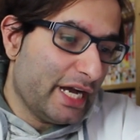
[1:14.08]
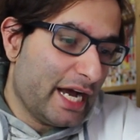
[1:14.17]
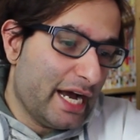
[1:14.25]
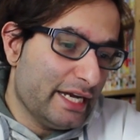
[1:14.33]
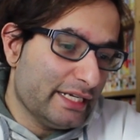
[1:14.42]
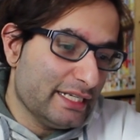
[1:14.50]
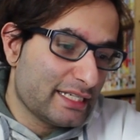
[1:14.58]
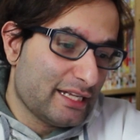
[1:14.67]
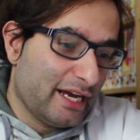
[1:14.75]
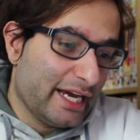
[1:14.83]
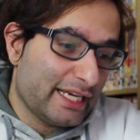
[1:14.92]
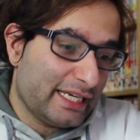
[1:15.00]
And he's
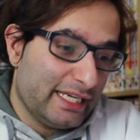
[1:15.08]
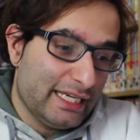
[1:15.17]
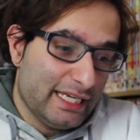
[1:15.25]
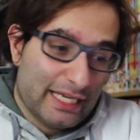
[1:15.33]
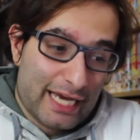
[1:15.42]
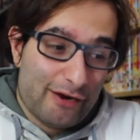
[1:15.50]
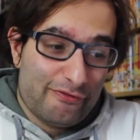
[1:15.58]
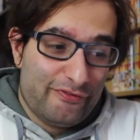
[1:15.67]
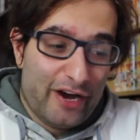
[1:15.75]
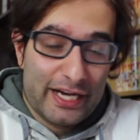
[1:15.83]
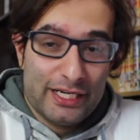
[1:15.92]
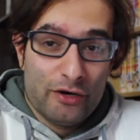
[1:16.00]
like, he cannot
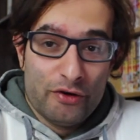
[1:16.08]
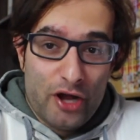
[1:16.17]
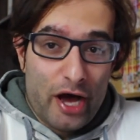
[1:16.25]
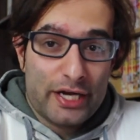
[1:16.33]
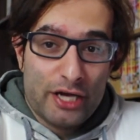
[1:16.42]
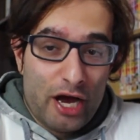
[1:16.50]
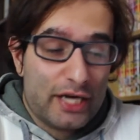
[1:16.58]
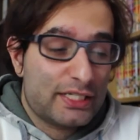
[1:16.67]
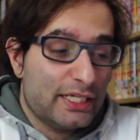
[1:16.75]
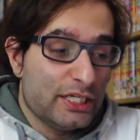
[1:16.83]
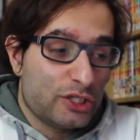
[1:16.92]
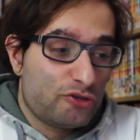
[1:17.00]
fight, you know,
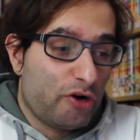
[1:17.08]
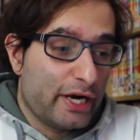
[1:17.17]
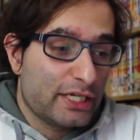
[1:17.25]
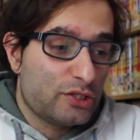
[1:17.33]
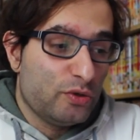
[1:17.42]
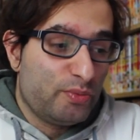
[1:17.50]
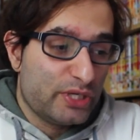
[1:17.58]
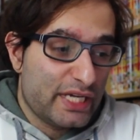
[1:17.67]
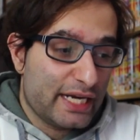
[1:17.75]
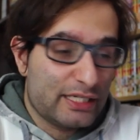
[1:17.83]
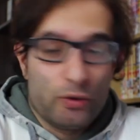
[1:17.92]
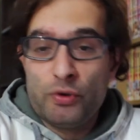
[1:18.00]
Knight is trying to
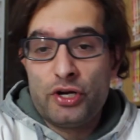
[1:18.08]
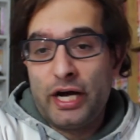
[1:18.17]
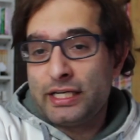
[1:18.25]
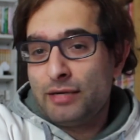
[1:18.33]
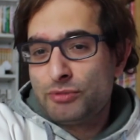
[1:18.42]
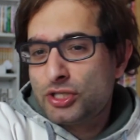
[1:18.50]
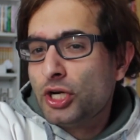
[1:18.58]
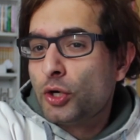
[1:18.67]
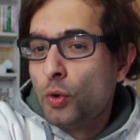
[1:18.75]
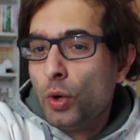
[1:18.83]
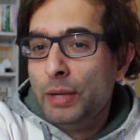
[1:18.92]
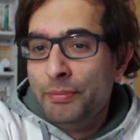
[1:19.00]
protect all Knight. I'm just going
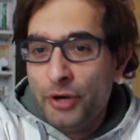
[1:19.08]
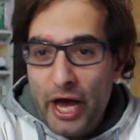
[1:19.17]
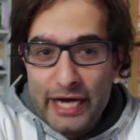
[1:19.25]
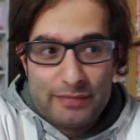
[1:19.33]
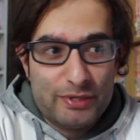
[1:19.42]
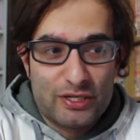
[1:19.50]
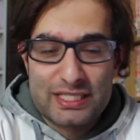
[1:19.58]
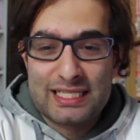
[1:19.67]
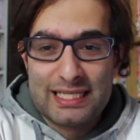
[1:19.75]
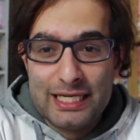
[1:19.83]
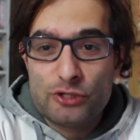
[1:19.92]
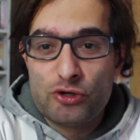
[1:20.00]
to call him Knight because
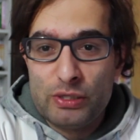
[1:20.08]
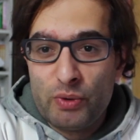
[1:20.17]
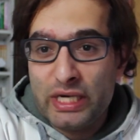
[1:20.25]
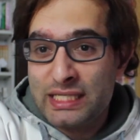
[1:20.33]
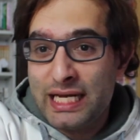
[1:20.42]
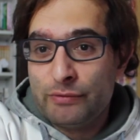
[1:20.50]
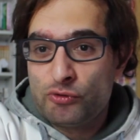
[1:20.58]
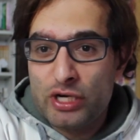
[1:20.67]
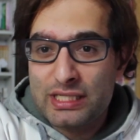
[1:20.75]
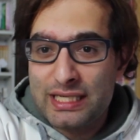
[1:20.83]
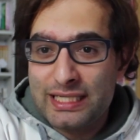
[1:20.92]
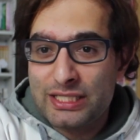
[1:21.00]
that's literally what his name
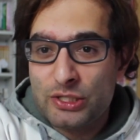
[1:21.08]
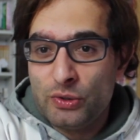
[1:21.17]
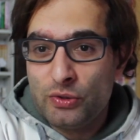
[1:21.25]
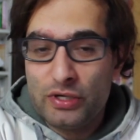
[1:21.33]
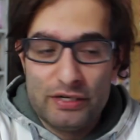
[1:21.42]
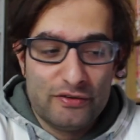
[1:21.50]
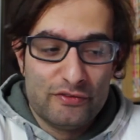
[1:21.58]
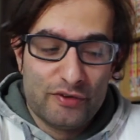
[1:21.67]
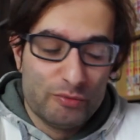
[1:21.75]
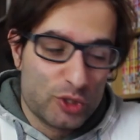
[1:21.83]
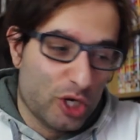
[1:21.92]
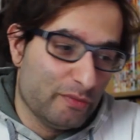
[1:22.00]
translates to
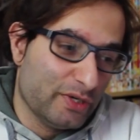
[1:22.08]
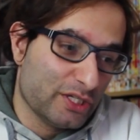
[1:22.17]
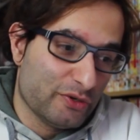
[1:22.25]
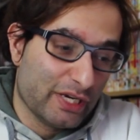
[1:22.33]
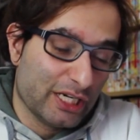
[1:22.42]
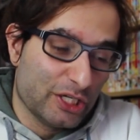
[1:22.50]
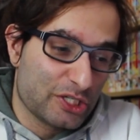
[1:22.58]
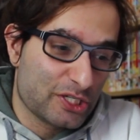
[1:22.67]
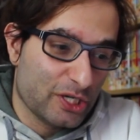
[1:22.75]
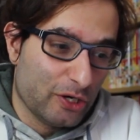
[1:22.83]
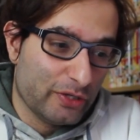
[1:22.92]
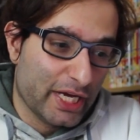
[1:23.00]
from German to English.
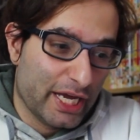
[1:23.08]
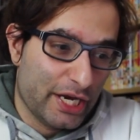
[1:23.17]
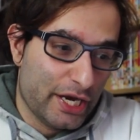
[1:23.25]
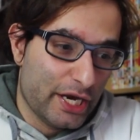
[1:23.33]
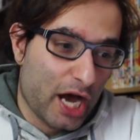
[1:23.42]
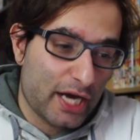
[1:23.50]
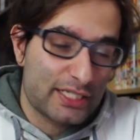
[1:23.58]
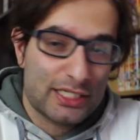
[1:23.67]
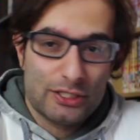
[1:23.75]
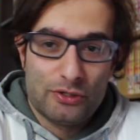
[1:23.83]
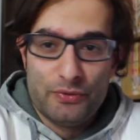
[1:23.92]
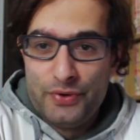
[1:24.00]
So yeah, Knight
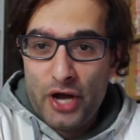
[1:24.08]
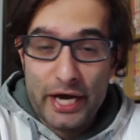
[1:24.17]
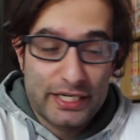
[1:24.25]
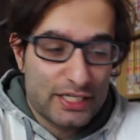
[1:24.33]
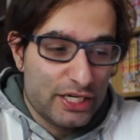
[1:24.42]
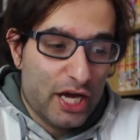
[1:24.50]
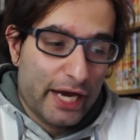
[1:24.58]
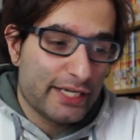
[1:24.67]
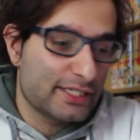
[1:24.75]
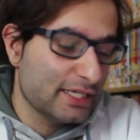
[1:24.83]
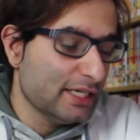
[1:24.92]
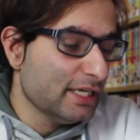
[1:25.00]
or Knight,
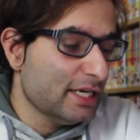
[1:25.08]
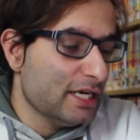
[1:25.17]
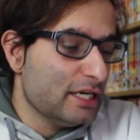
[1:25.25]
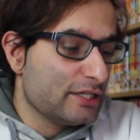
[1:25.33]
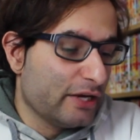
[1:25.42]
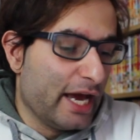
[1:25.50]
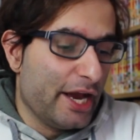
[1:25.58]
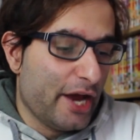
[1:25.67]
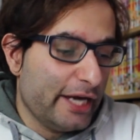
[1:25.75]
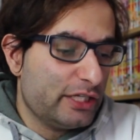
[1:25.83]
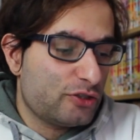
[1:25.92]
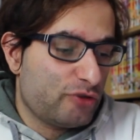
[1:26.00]
Knight. So yeah,
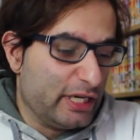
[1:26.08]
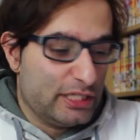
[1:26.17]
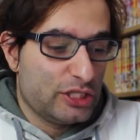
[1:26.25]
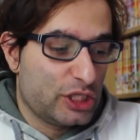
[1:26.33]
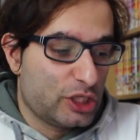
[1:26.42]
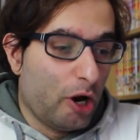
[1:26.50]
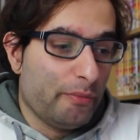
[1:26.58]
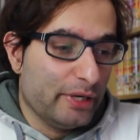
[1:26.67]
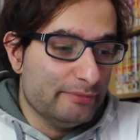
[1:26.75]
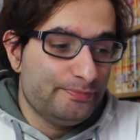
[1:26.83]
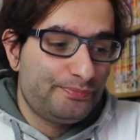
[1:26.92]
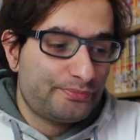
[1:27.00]
Knight tries to stop
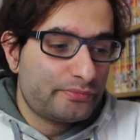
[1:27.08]
him.